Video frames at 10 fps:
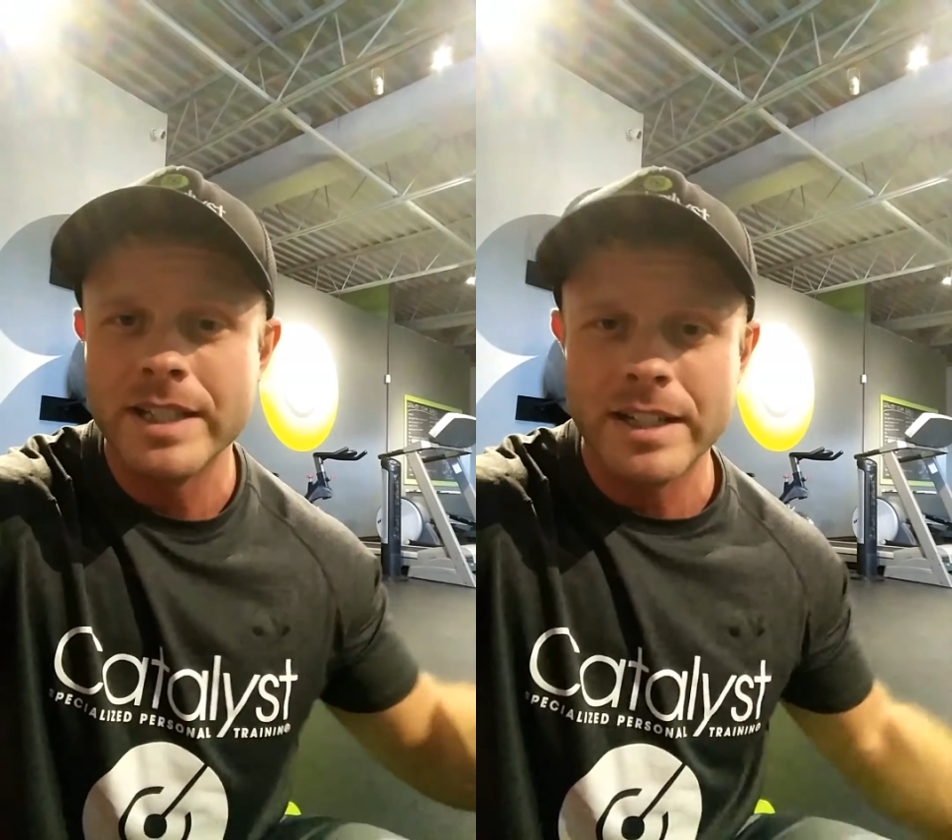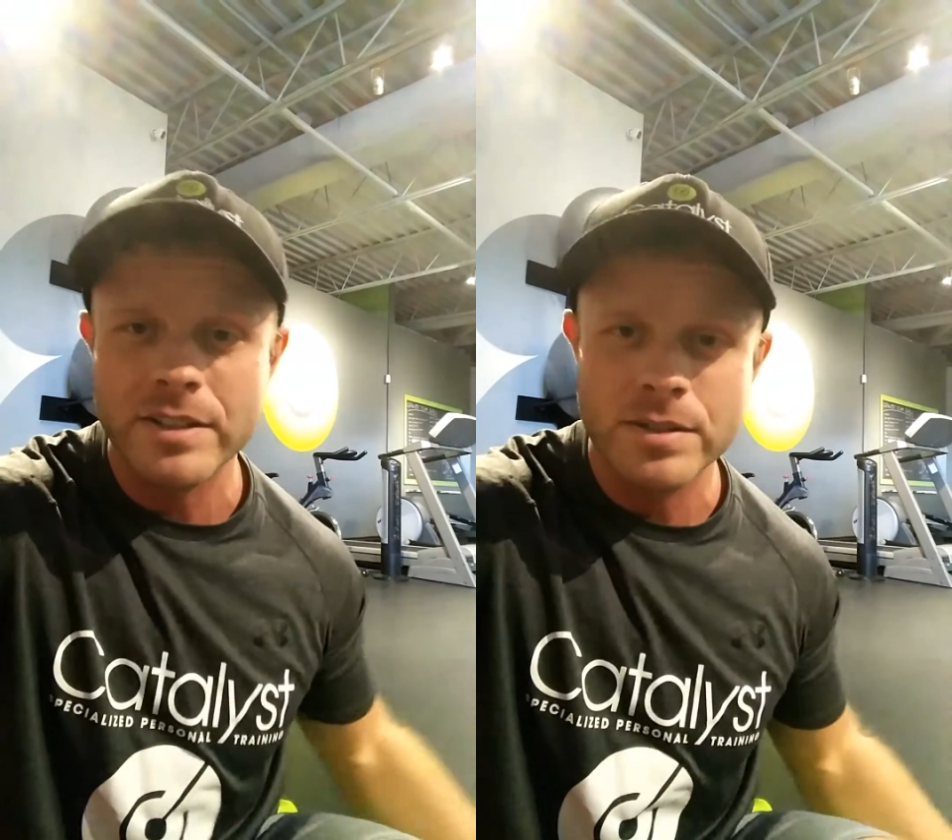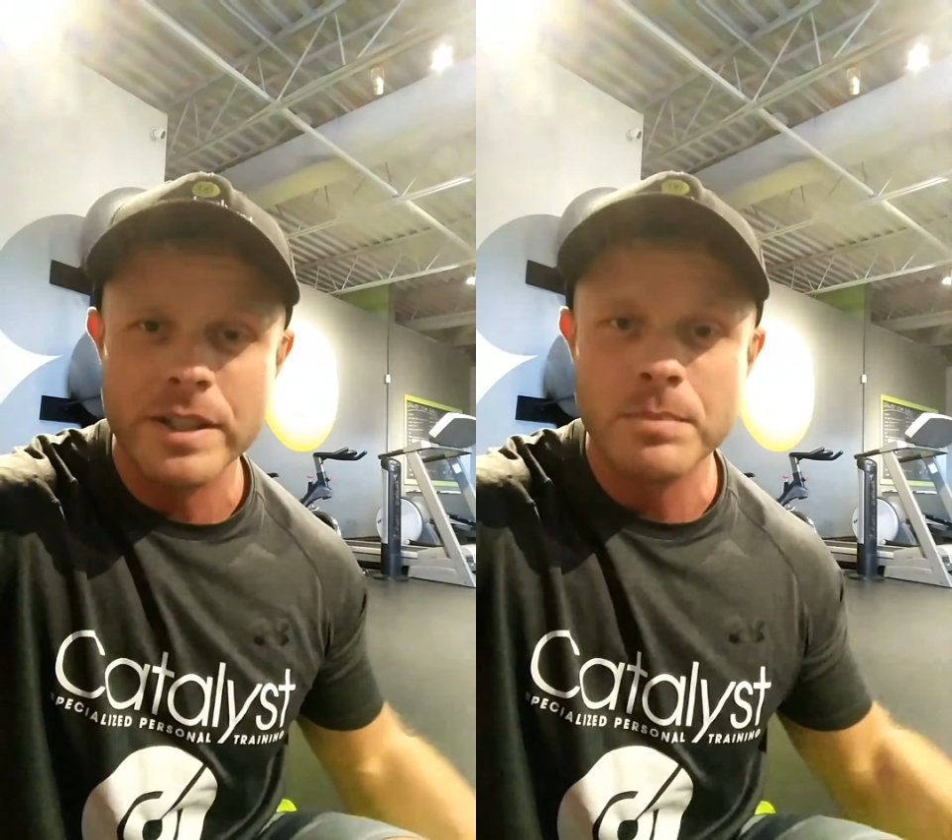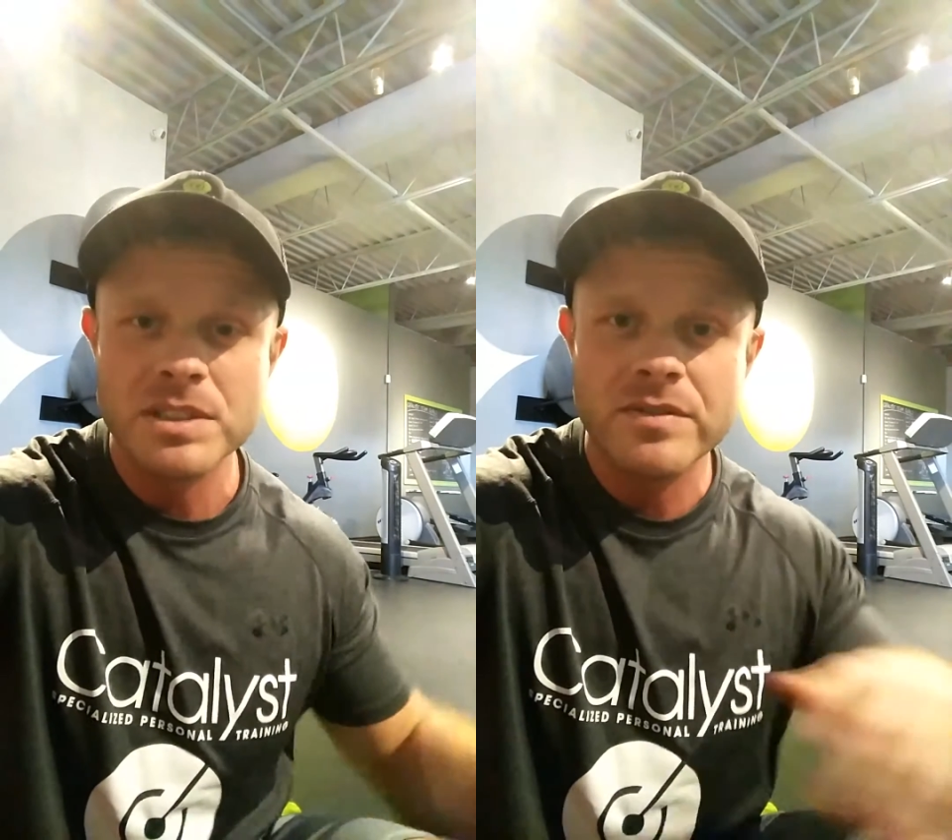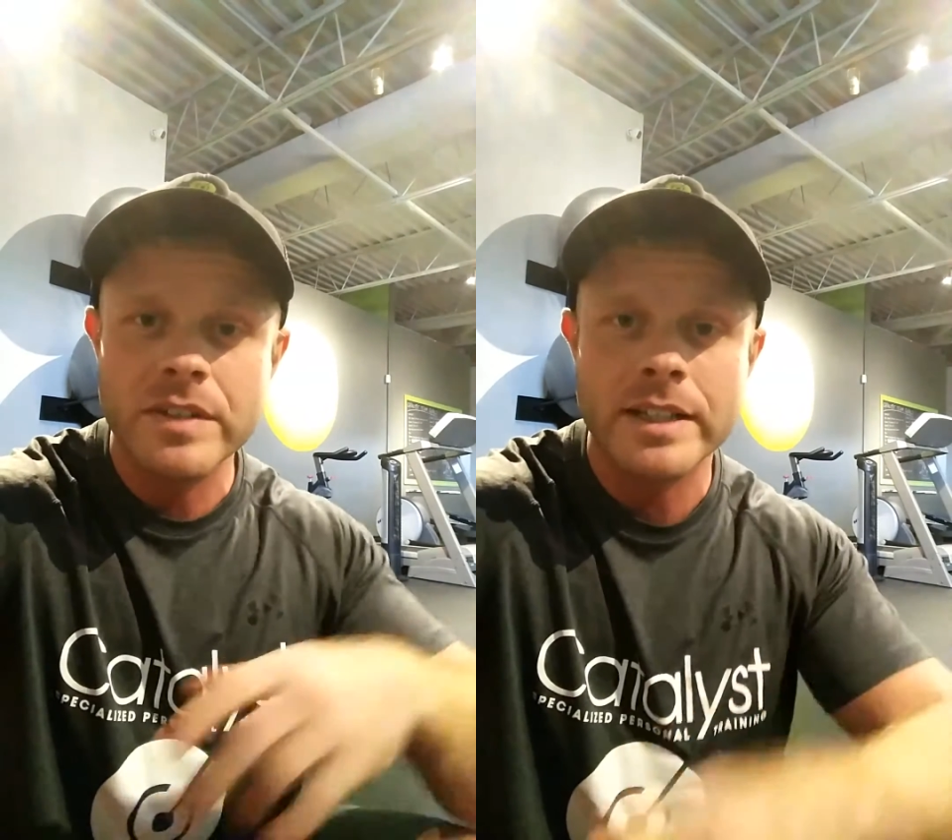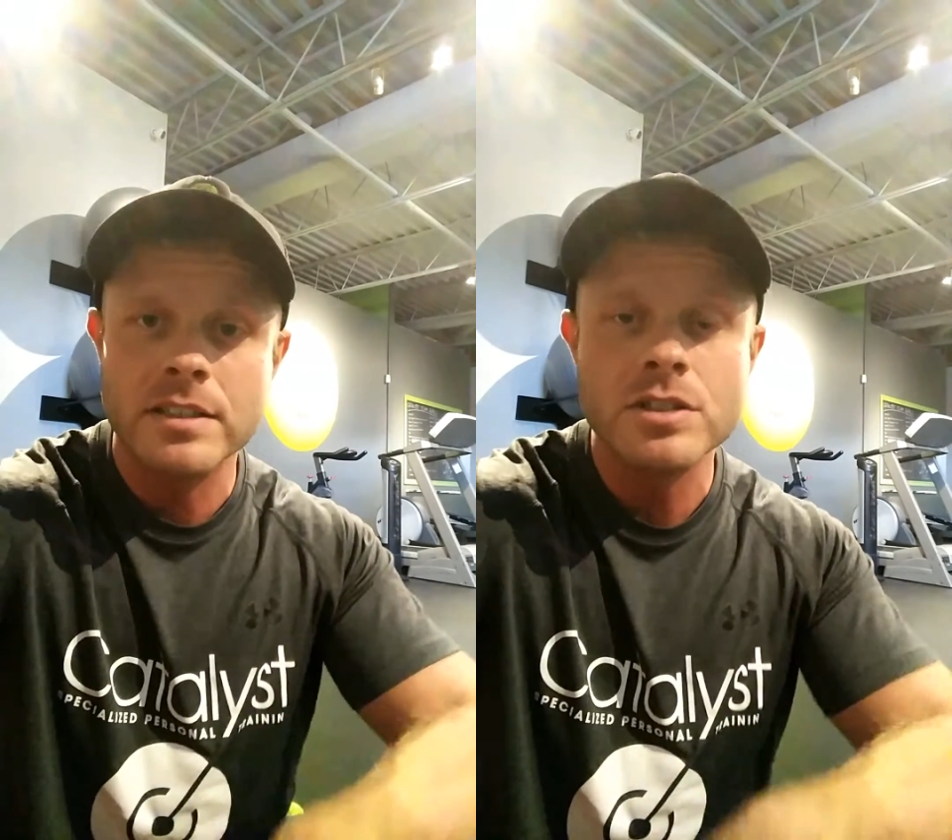now that their hip is affected.